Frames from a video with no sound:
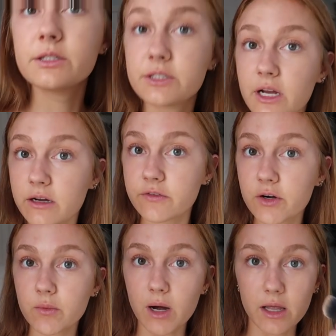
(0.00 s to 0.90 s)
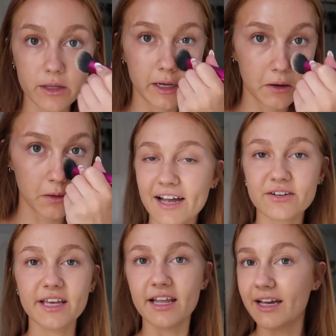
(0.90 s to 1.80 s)
stuck for a while now. I
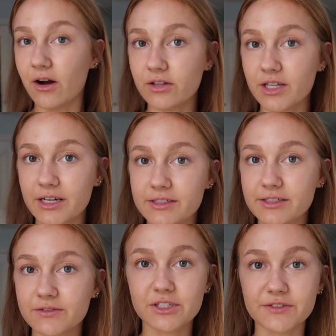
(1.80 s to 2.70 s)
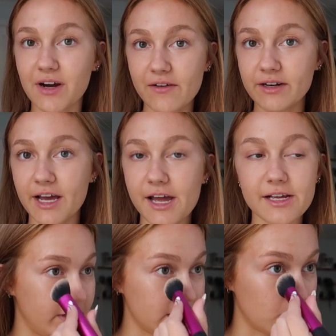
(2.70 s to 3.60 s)
really like how it looks just for every day.
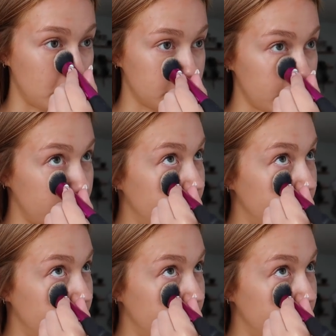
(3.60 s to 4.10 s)
If you guys want that, let